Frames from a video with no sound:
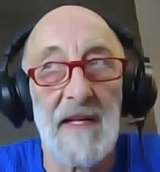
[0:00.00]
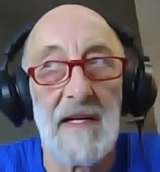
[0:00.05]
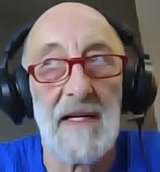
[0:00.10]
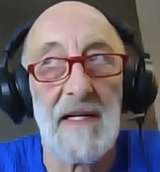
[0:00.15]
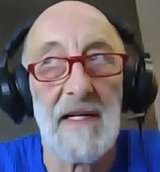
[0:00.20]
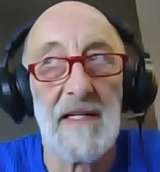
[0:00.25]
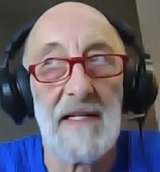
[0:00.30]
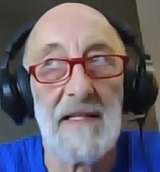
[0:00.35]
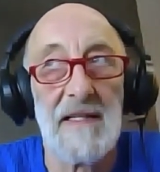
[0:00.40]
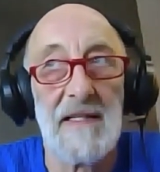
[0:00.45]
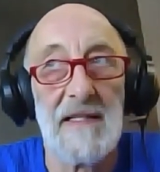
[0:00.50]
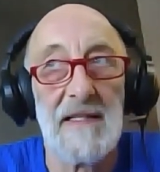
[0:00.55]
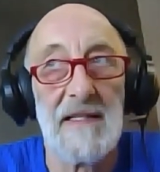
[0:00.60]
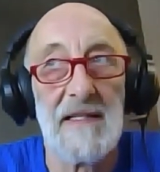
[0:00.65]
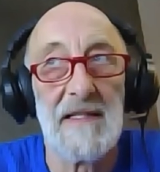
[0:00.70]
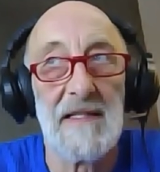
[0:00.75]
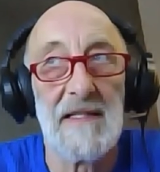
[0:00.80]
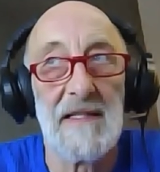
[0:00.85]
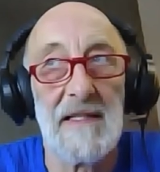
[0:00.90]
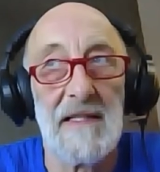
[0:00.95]
with
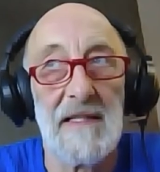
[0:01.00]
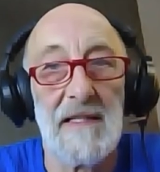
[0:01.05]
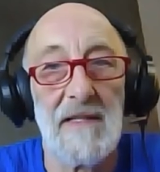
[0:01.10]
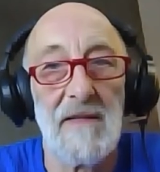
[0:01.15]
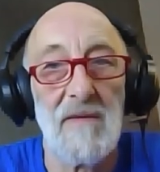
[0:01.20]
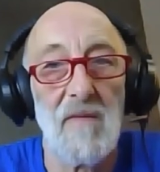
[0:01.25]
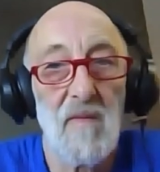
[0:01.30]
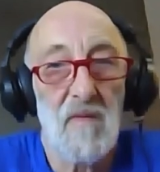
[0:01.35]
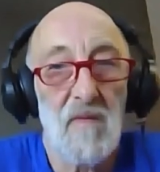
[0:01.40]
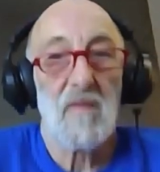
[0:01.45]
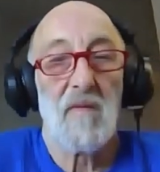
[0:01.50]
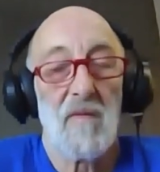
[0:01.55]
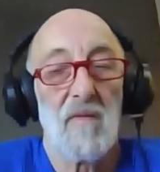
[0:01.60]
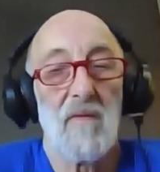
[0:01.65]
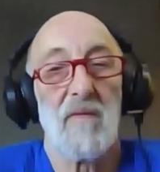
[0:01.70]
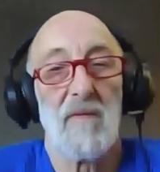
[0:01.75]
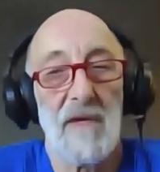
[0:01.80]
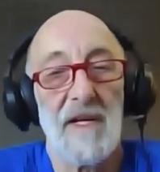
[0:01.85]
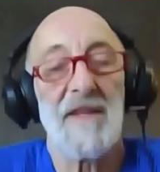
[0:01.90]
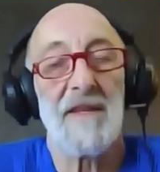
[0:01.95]

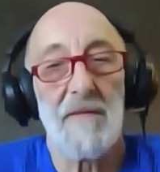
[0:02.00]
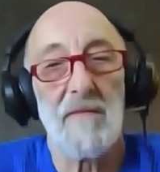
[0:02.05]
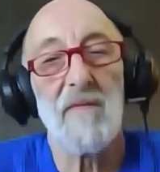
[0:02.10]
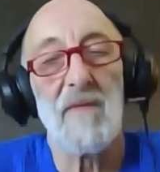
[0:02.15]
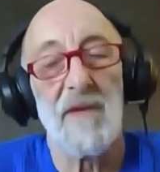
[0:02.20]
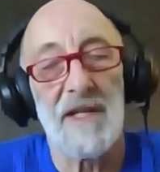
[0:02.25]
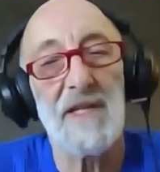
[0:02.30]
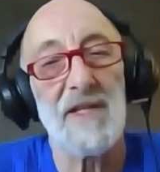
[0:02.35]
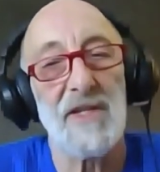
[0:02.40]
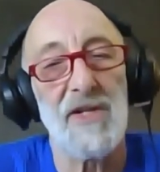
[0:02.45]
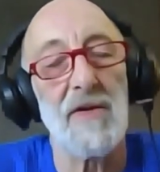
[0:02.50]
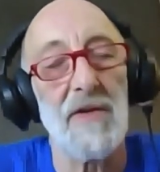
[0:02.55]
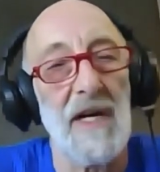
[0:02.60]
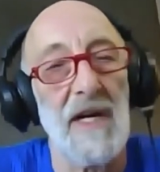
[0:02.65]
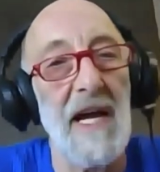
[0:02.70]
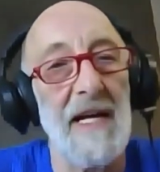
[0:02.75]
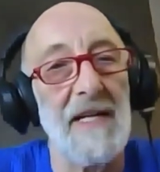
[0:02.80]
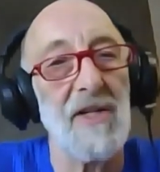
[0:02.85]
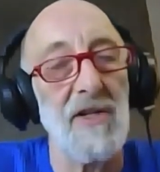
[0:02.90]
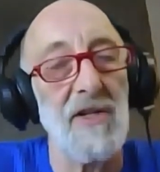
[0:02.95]
a certain
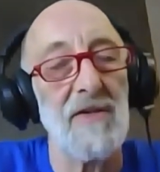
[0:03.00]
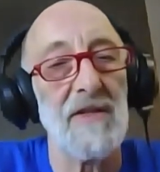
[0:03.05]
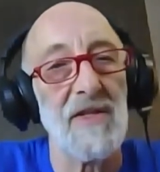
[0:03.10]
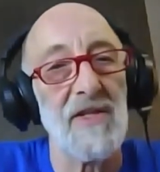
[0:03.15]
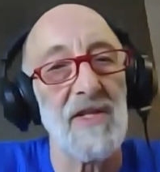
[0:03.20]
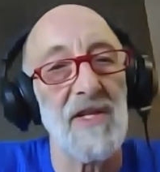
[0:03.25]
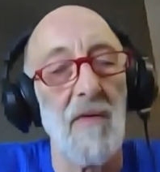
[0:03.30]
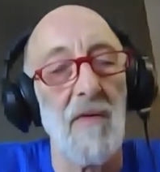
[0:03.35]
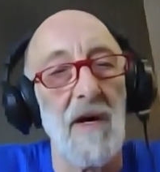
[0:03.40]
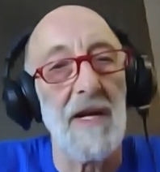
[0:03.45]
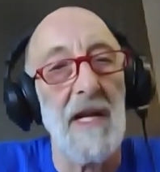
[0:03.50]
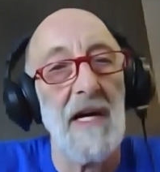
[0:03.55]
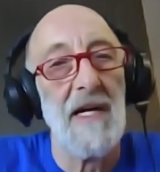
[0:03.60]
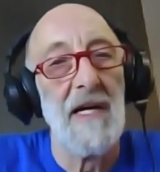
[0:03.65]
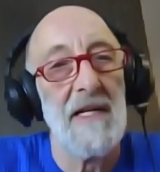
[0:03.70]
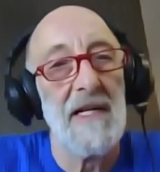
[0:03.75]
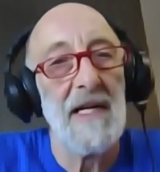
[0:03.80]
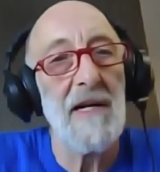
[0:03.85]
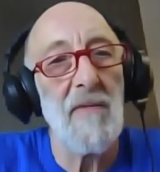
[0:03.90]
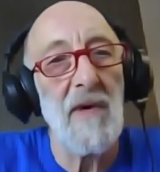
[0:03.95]
attitude and so on.
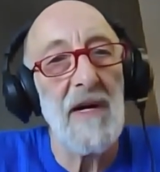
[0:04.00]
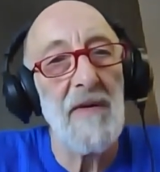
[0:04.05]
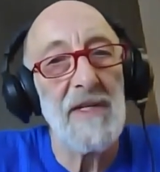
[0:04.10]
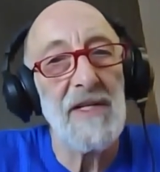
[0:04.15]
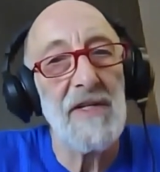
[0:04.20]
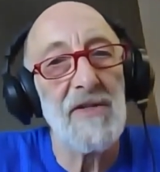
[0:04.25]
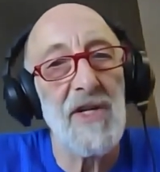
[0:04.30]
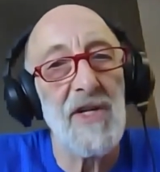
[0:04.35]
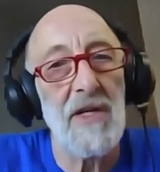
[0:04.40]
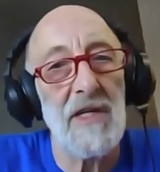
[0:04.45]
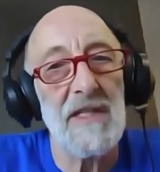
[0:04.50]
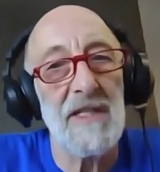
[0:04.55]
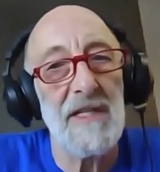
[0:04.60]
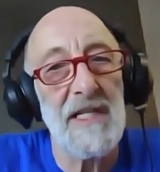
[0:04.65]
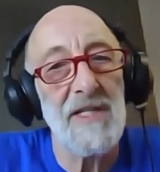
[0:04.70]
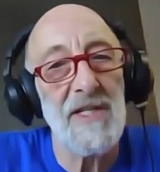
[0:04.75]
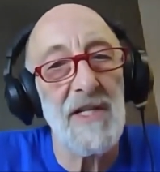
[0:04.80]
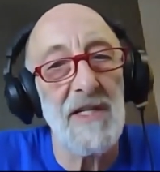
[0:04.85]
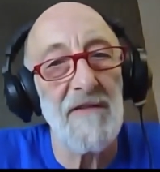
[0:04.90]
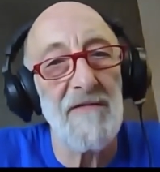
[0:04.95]
Anyway, when you talk to
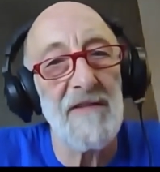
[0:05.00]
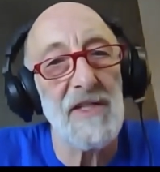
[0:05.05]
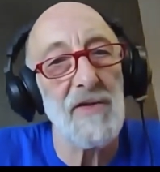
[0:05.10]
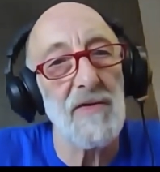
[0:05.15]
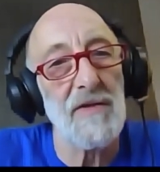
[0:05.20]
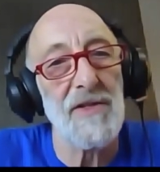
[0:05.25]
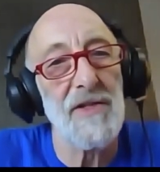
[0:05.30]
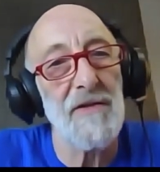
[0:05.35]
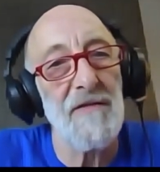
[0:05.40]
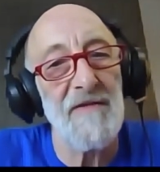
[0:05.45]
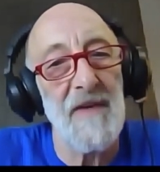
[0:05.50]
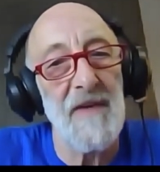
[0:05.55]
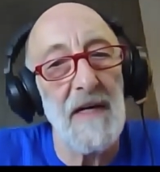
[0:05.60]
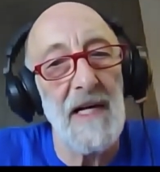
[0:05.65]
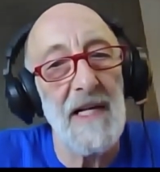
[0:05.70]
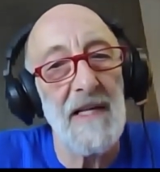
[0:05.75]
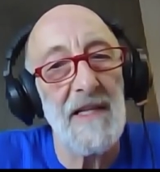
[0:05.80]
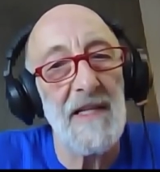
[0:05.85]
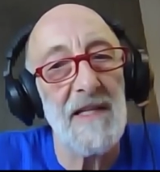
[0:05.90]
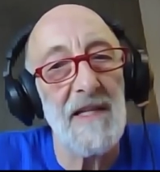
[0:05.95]
these individuals, you
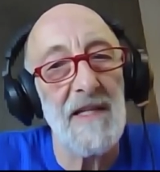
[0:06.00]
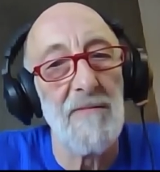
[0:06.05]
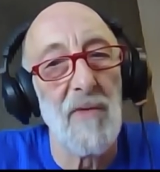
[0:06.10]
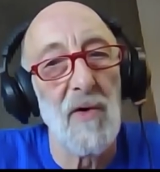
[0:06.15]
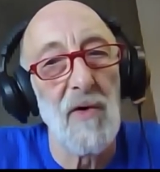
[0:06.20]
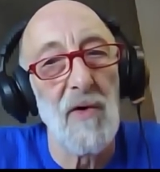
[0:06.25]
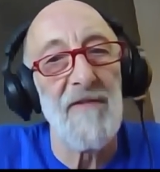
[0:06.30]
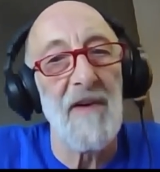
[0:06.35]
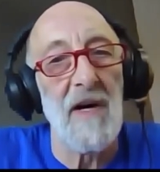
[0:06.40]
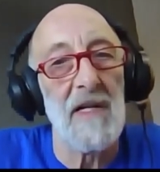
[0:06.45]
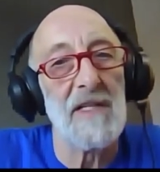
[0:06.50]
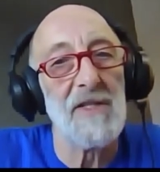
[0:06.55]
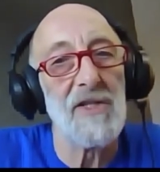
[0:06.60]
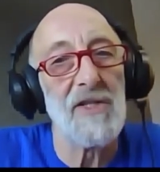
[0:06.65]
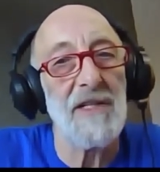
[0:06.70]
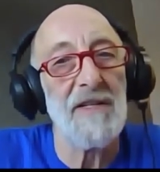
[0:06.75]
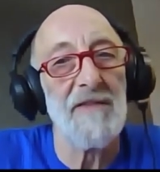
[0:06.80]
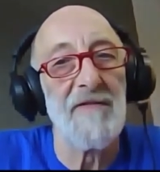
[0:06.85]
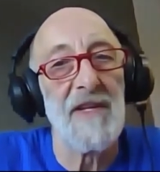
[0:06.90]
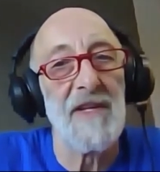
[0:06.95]
find that the
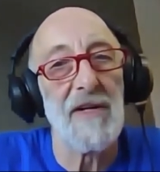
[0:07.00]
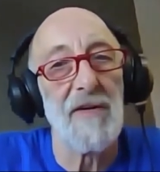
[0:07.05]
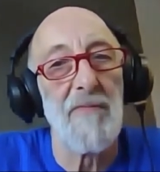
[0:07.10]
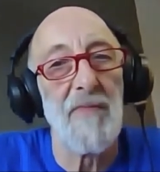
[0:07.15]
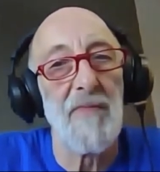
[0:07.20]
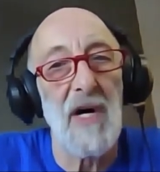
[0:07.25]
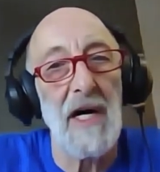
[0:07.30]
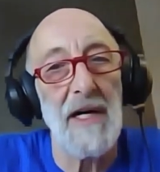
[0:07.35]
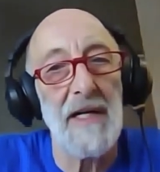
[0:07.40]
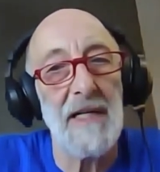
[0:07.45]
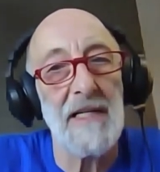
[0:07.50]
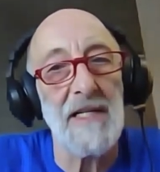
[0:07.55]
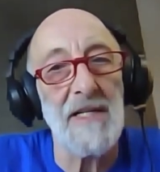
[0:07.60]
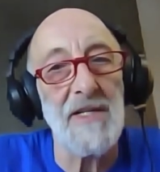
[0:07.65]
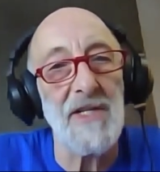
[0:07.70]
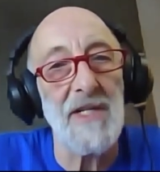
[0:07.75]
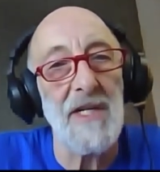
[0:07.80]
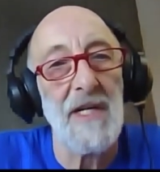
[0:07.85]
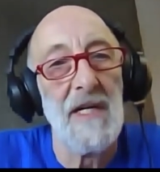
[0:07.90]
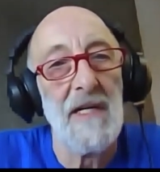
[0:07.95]
morphology of their
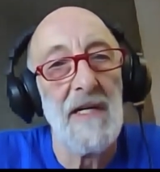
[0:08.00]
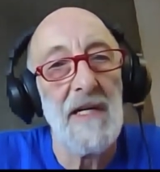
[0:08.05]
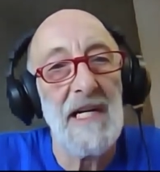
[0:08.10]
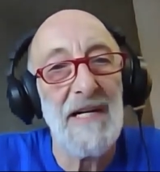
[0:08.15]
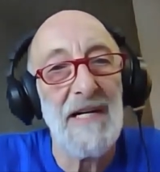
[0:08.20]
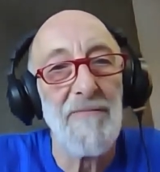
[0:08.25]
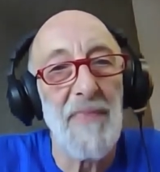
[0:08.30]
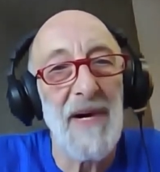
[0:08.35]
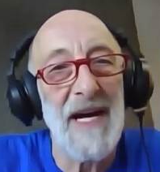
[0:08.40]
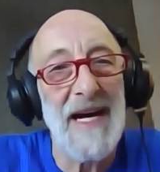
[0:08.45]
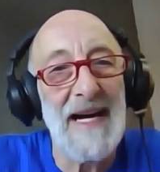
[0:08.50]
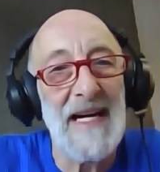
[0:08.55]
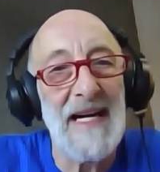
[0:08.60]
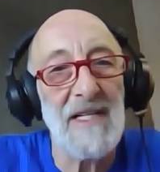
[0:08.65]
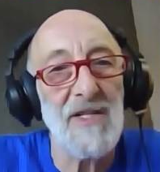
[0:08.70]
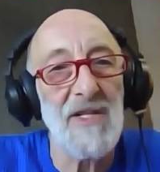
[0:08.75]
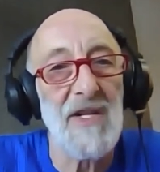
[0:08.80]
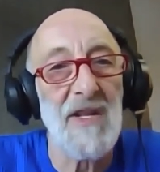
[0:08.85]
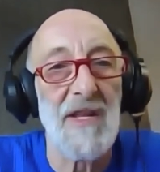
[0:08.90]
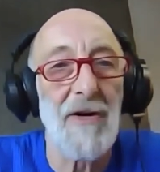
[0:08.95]
bodies
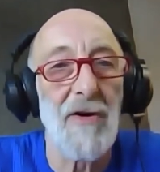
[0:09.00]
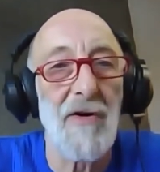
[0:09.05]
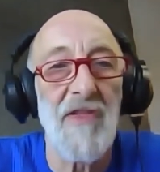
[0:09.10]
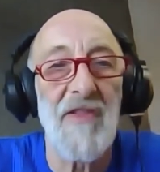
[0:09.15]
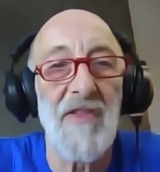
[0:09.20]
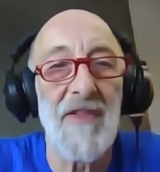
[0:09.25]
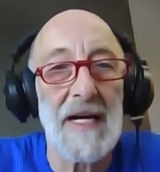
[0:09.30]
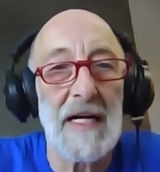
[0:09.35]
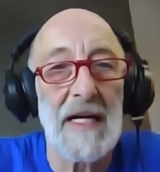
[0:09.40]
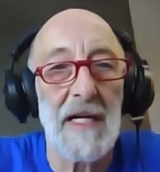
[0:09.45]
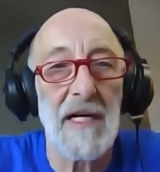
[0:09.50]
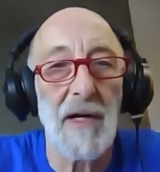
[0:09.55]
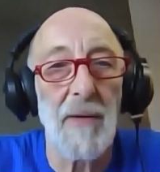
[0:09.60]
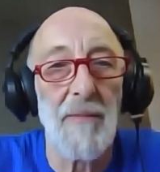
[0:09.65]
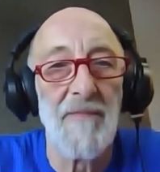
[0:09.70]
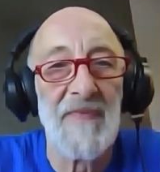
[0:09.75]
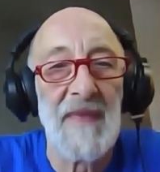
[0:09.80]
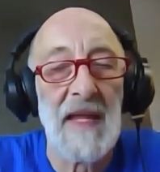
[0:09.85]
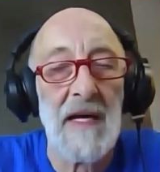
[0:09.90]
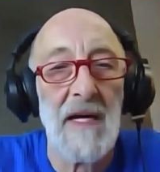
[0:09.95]
impacts their thinking.
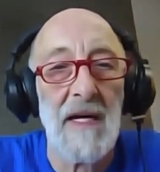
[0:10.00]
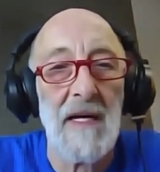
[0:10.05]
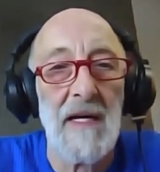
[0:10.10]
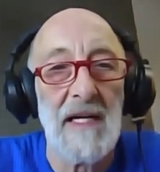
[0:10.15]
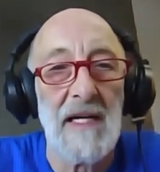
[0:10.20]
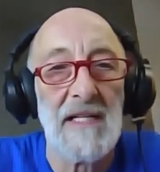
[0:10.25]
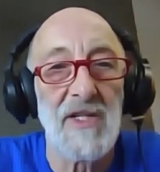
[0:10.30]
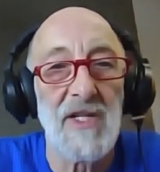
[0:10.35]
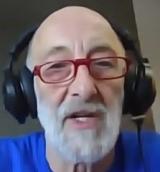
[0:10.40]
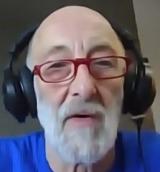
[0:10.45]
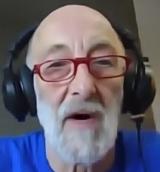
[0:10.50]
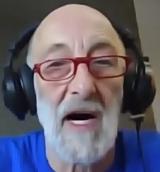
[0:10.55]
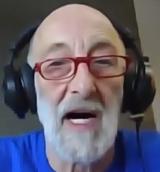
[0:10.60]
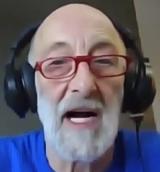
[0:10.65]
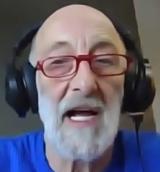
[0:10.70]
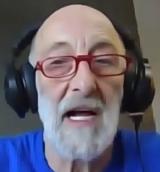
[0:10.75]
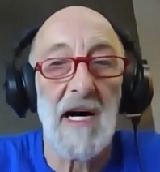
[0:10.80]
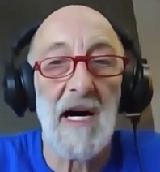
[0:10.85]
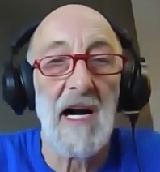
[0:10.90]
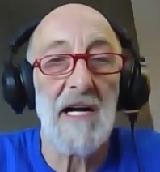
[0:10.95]
And so
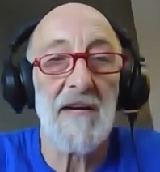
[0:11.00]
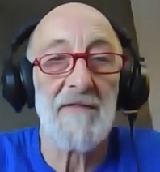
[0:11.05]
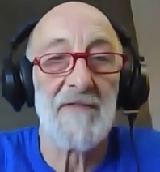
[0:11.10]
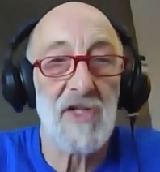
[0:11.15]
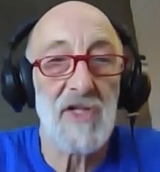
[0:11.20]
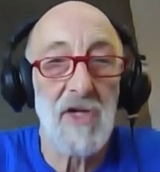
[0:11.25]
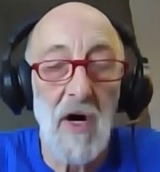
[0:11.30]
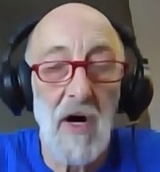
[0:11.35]
I have